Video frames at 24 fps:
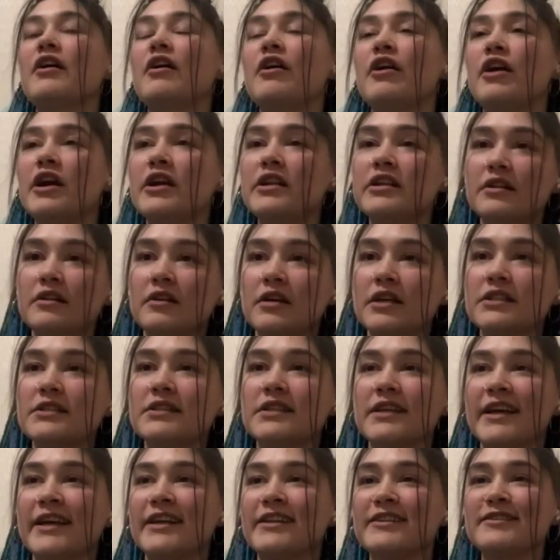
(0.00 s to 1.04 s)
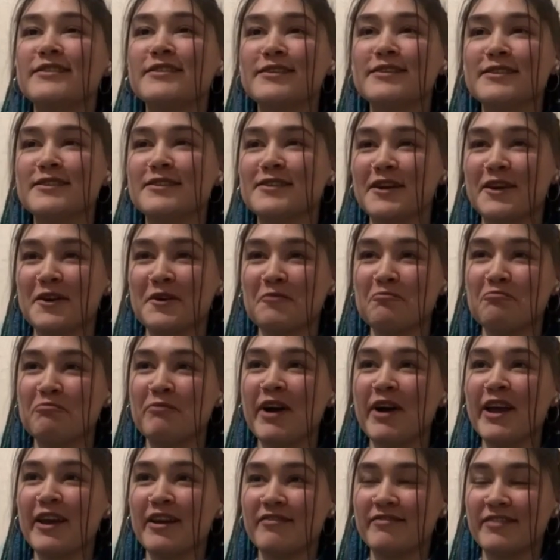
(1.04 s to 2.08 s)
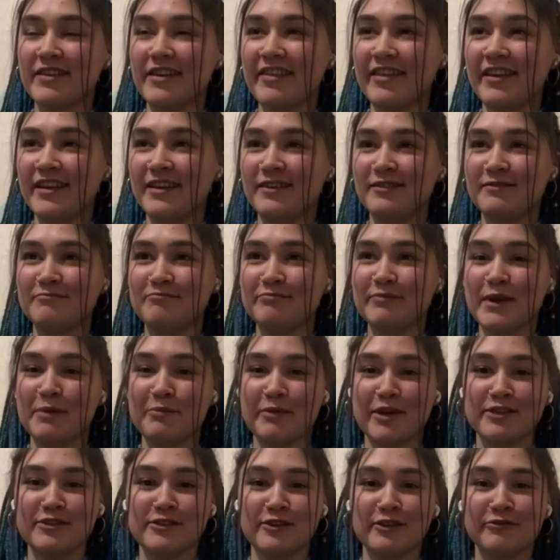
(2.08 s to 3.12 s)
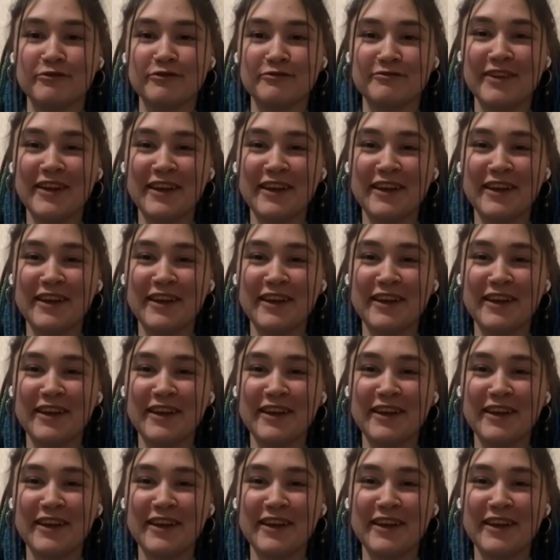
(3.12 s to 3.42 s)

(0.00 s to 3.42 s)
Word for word: earn a lot and uh, buy everything by myself.